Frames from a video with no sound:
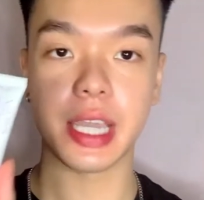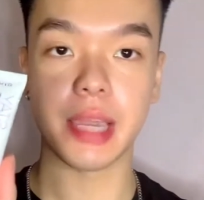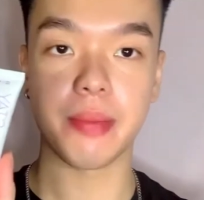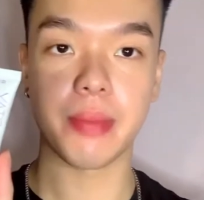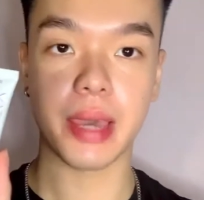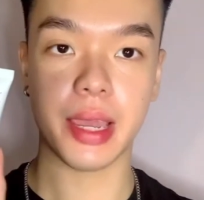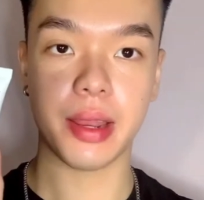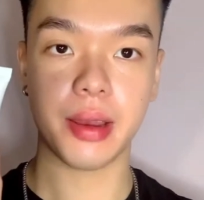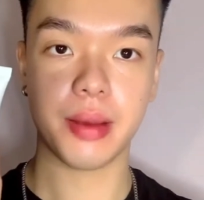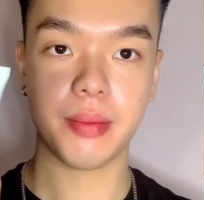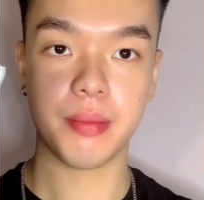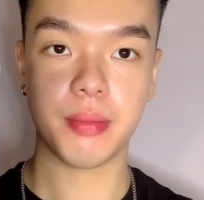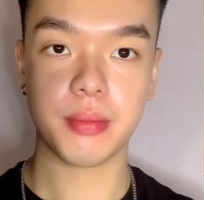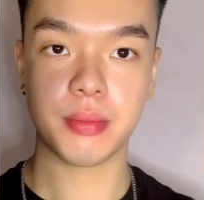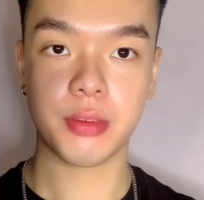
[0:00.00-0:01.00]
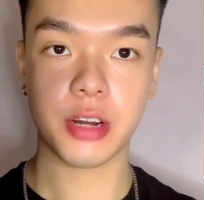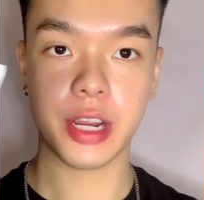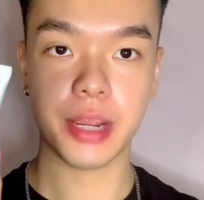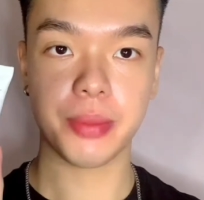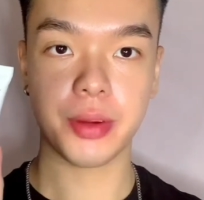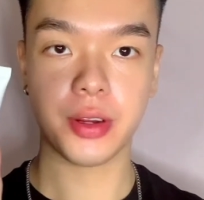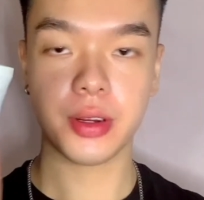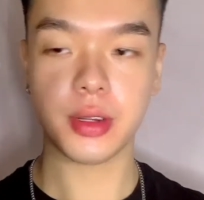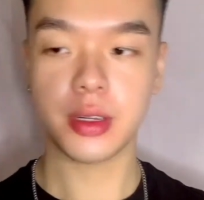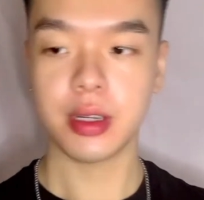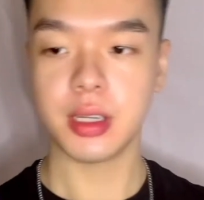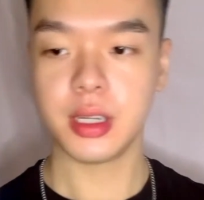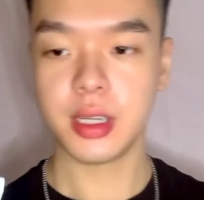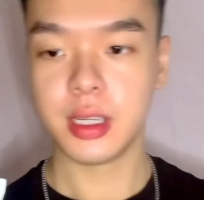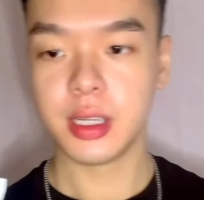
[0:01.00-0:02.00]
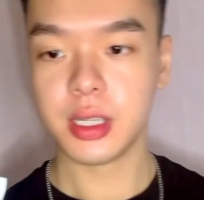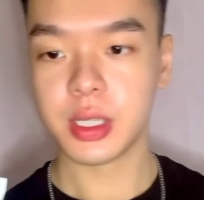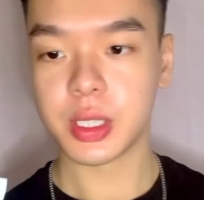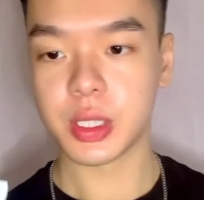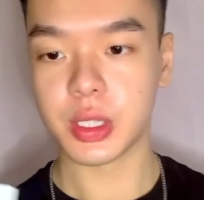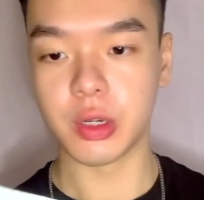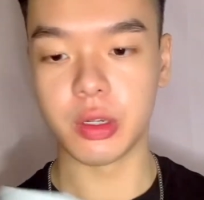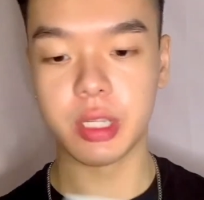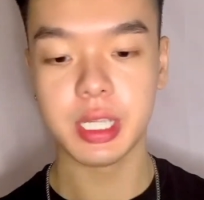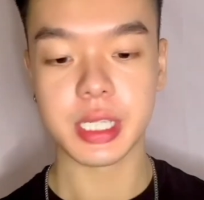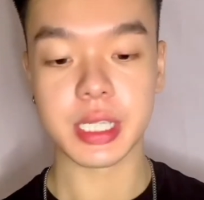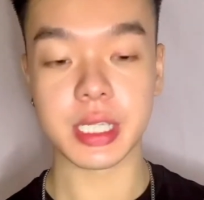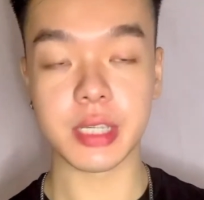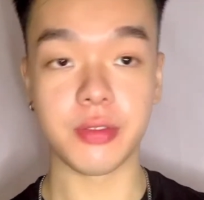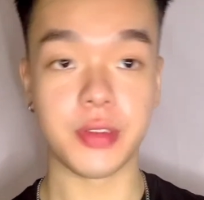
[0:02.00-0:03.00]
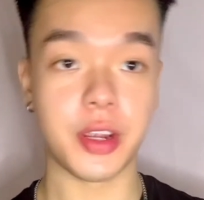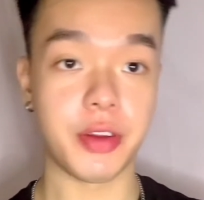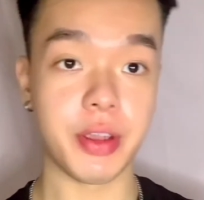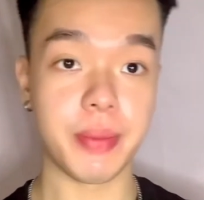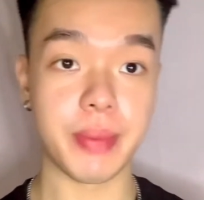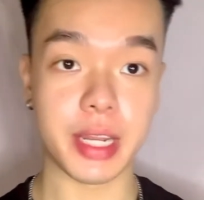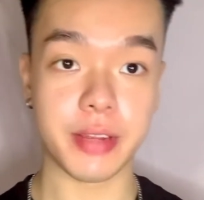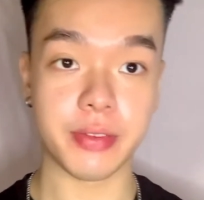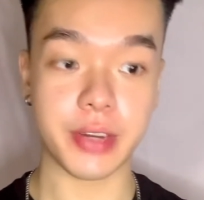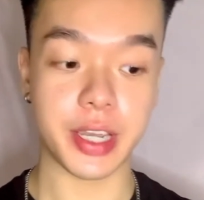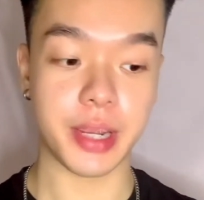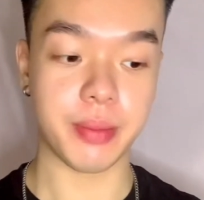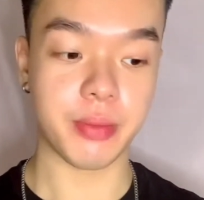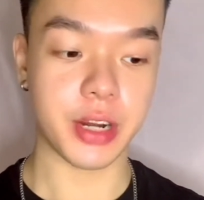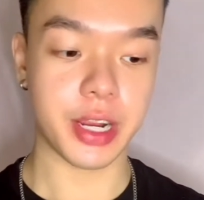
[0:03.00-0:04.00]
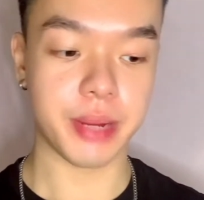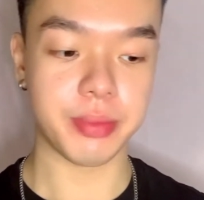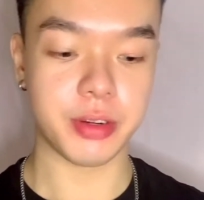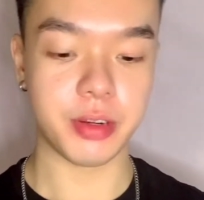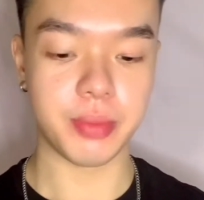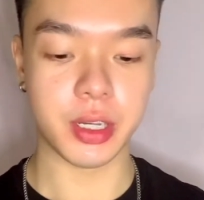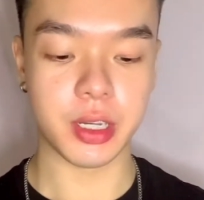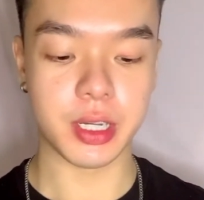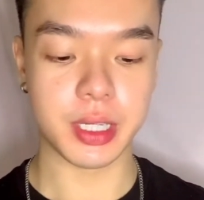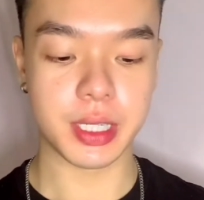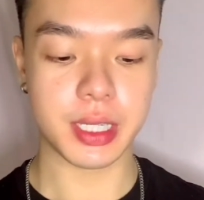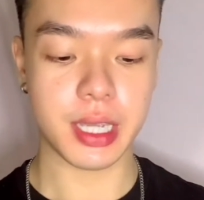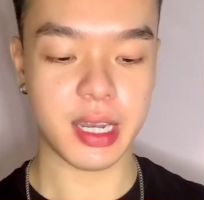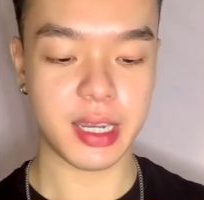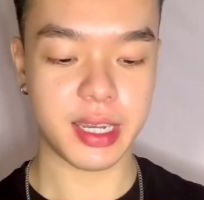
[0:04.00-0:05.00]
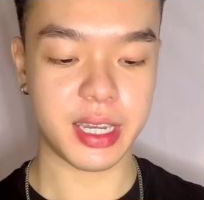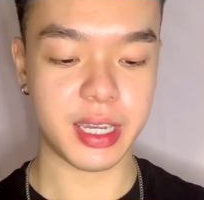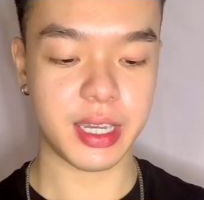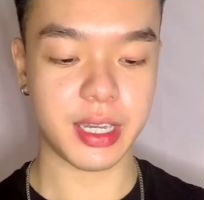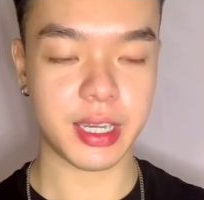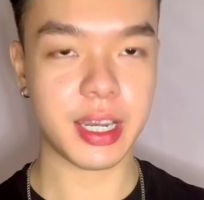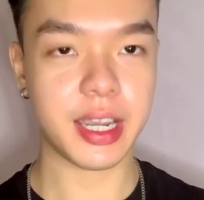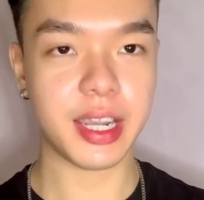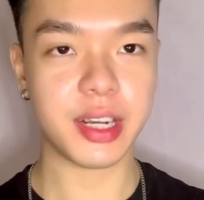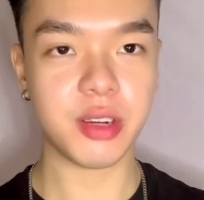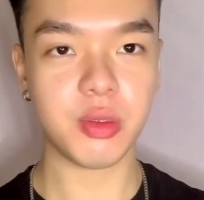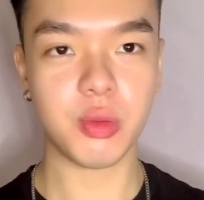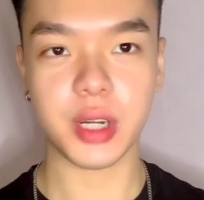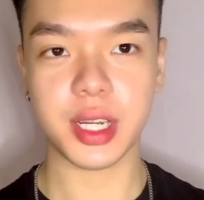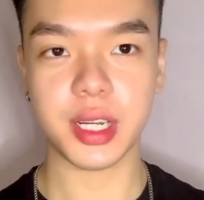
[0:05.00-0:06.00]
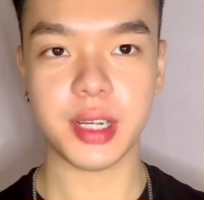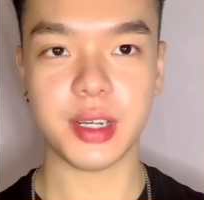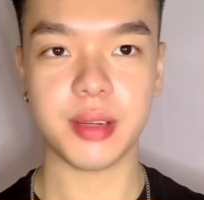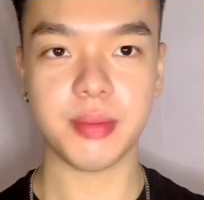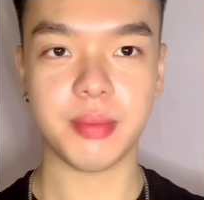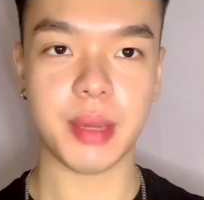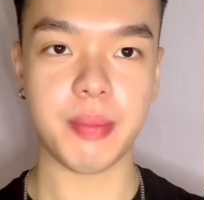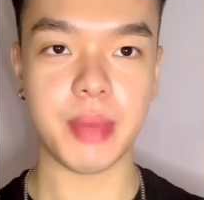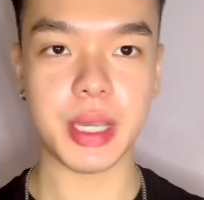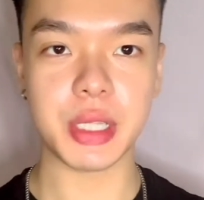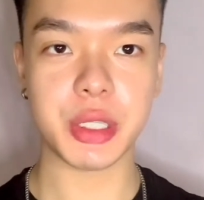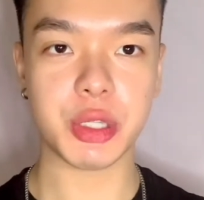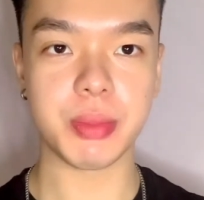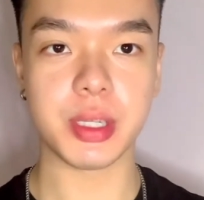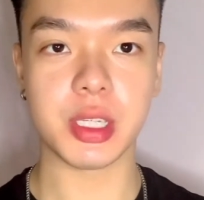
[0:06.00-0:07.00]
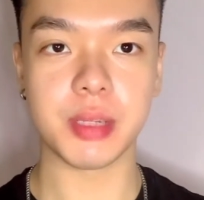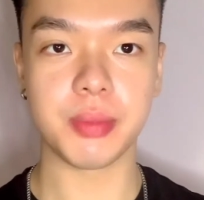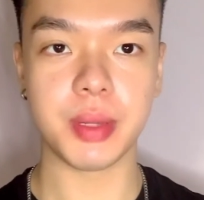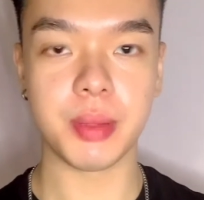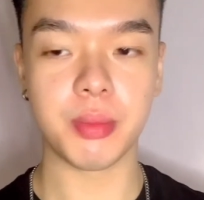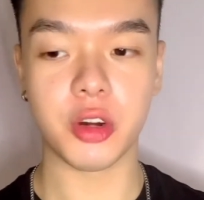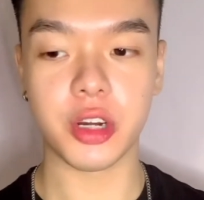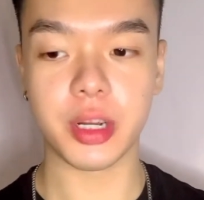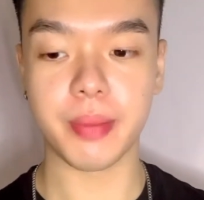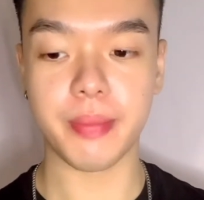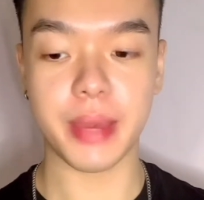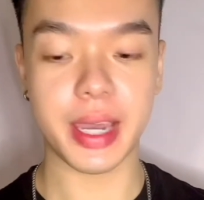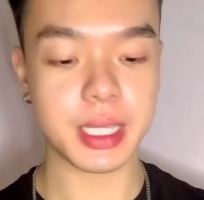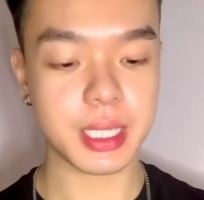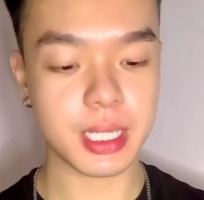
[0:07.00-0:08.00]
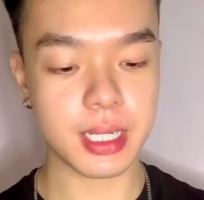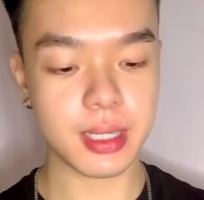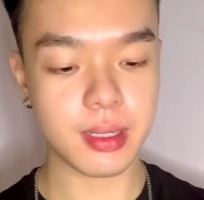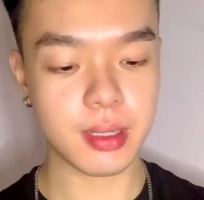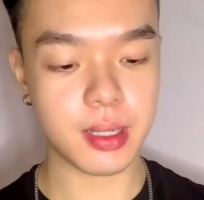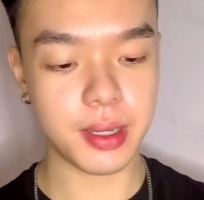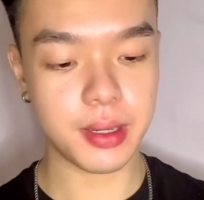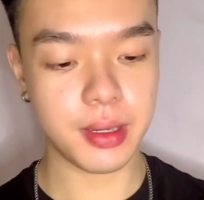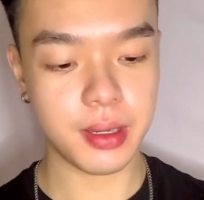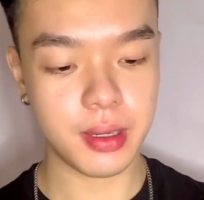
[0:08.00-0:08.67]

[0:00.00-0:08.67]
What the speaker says: Matte Primer. So this is a very mattifying primer because I kind of want my base to be a little bit more on the matte side today.